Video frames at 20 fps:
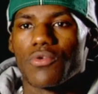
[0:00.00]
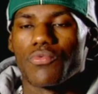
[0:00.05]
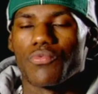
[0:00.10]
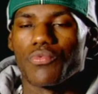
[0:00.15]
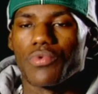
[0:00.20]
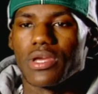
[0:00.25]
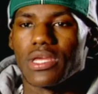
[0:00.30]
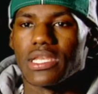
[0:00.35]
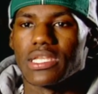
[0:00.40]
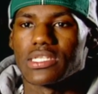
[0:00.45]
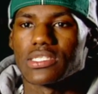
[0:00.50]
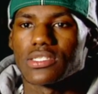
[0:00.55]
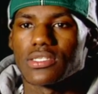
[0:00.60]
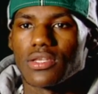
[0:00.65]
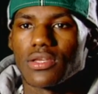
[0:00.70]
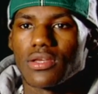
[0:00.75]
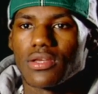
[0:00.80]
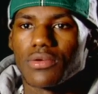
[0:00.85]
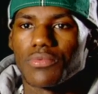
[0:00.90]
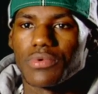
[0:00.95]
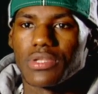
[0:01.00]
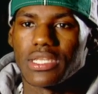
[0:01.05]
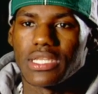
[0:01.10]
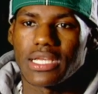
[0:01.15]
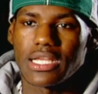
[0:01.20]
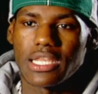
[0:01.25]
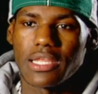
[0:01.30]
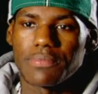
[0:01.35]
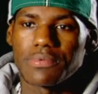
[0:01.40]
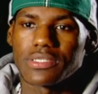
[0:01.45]
when the
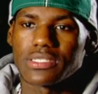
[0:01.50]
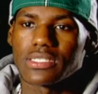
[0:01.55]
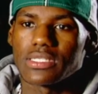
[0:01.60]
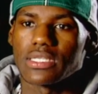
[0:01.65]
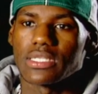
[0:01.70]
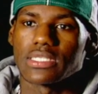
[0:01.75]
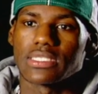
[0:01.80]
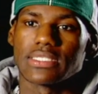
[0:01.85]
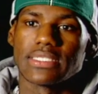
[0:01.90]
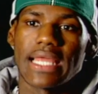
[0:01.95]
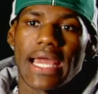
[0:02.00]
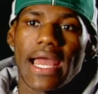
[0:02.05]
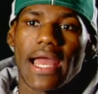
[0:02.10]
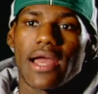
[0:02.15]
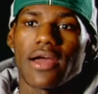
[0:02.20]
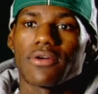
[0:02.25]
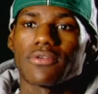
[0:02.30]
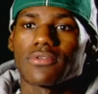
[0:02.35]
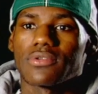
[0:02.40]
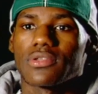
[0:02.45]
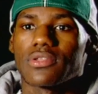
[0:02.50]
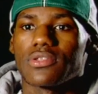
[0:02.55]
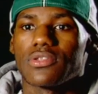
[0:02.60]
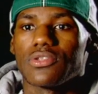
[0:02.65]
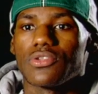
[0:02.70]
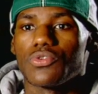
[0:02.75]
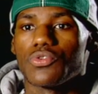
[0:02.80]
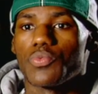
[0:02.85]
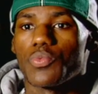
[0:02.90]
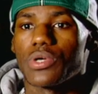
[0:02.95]
clippings is down,
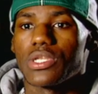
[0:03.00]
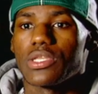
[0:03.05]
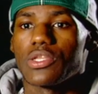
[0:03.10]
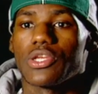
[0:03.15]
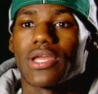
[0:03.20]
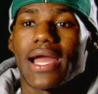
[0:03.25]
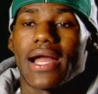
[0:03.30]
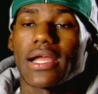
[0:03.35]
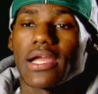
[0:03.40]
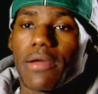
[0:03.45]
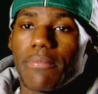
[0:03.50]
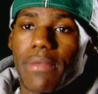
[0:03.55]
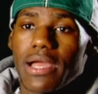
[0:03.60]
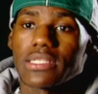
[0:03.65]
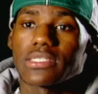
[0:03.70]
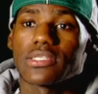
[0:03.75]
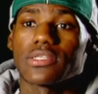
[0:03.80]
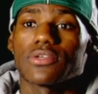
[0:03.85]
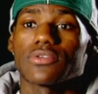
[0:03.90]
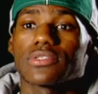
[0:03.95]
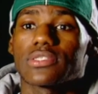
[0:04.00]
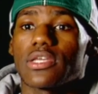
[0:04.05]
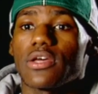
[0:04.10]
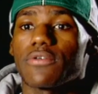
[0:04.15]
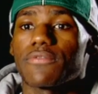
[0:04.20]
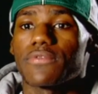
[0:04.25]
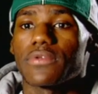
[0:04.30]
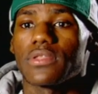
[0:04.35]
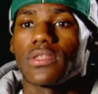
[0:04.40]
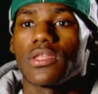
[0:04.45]
you got to come back to
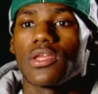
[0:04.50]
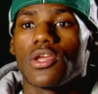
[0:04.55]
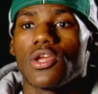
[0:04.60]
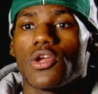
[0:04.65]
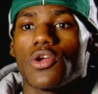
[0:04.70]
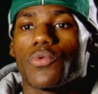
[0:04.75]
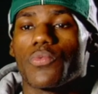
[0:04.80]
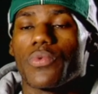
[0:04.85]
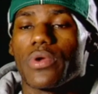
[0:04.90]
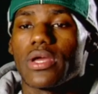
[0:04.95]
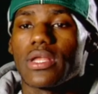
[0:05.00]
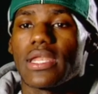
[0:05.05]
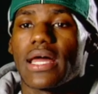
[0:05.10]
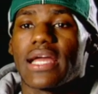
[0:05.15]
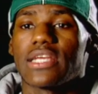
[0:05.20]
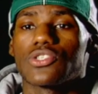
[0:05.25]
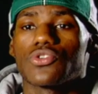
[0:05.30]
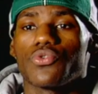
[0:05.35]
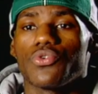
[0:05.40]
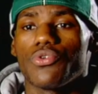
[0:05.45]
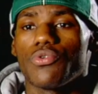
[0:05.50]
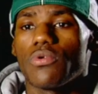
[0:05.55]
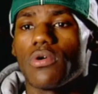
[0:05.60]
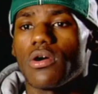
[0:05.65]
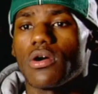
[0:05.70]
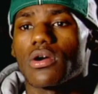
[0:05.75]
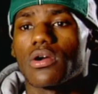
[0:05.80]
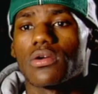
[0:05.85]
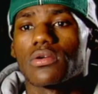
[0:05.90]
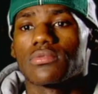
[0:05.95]
yourself and realize who you
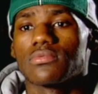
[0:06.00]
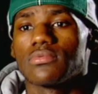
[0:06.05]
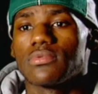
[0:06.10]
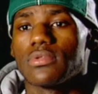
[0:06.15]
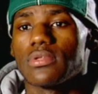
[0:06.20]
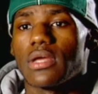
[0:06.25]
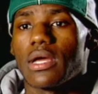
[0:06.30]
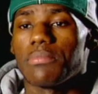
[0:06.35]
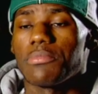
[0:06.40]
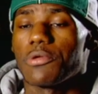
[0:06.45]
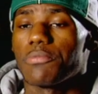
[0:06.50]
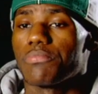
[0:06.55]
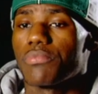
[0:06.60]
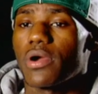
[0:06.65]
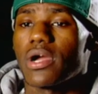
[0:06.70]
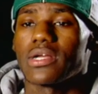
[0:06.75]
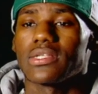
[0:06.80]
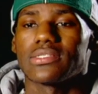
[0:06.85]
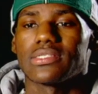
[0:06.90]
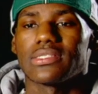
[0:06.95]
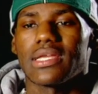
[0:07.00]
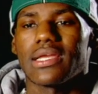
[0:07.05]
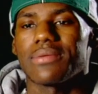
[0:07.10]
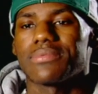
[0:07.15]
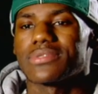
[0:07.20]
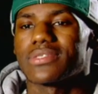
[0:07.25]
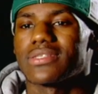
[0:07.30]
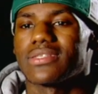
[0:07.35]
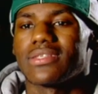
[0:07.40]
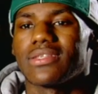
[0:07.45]
are. I'm LeBron
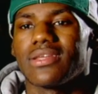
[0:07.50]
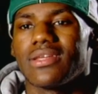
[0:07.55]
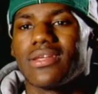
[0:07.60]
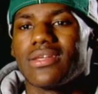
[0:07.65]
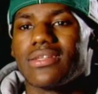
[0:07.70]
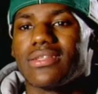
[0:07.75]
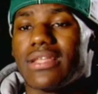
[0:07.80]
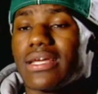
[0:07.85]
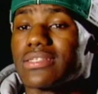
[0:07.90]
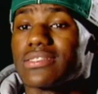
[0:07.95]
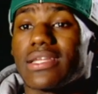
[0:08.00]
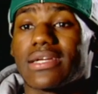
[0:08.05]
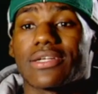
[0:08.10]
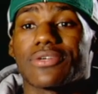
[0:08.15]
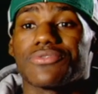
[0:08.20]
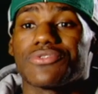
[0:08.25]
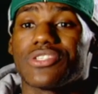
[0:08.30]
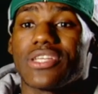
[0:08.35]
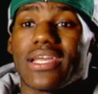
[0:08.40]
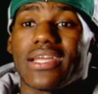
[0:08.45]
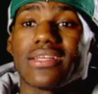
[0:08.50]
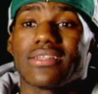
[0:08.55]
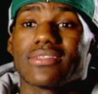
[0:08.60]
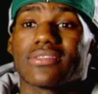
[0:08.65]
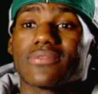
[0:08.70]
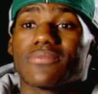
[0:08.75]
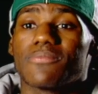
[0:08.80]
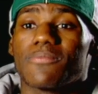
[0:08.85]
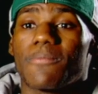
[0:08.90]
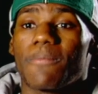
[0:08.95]
James, and that's not going to change.